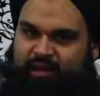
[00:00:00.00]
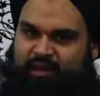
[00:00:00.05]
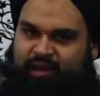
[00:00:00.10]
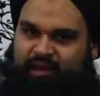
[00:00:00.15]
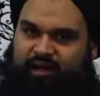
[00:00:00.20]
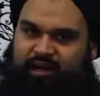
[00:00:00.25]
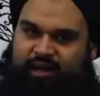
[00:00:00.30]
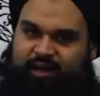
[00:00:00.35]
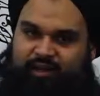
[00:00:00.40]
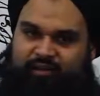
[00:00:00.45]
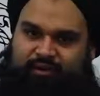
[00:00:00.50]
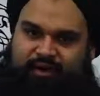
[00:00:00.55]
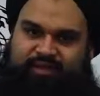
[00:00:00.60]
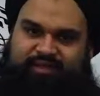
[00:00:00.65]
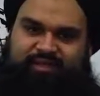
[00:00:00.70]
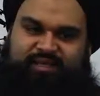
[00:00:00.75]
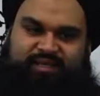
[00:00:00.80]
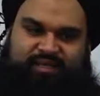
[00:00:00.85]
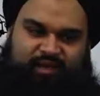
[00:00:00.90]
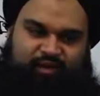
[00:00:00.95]

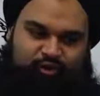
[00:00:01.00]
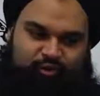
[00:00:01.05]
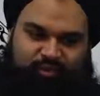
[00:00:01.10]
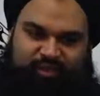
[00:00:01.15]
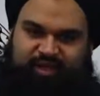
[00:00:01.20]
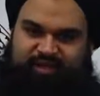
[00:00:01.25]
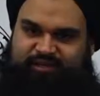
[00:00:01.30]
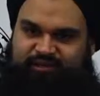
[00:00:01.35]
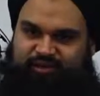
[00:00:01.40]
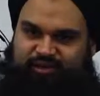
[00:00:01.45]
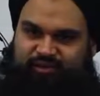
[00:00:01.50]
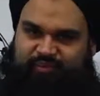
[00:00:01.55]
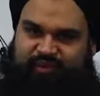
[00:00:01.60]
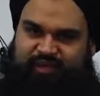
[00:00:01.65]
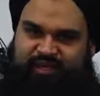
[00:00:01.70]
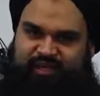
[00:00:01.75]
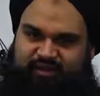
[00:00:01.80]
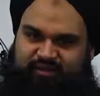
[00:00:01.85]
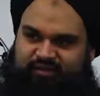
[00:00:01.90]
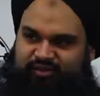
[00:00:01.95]
Otherwise, the entire ummah is going to
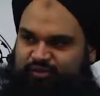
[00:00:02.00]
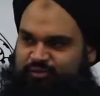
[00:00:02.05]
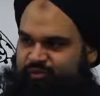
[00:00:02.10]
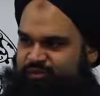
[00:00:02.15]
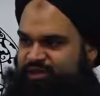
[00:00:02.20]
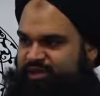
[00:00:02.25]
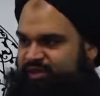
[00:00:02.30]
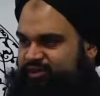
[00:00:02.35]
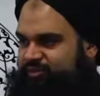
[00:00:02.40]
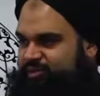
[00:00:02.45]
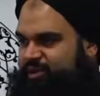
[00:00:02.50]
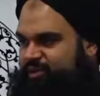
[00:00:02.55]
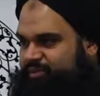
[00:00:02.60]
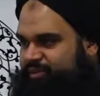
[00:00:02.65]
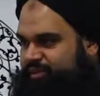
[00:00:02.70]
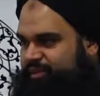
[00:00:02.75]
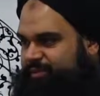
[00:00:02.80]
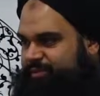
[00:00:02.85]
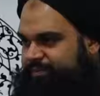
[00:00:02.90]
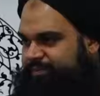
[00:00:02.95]
be consumed with these people.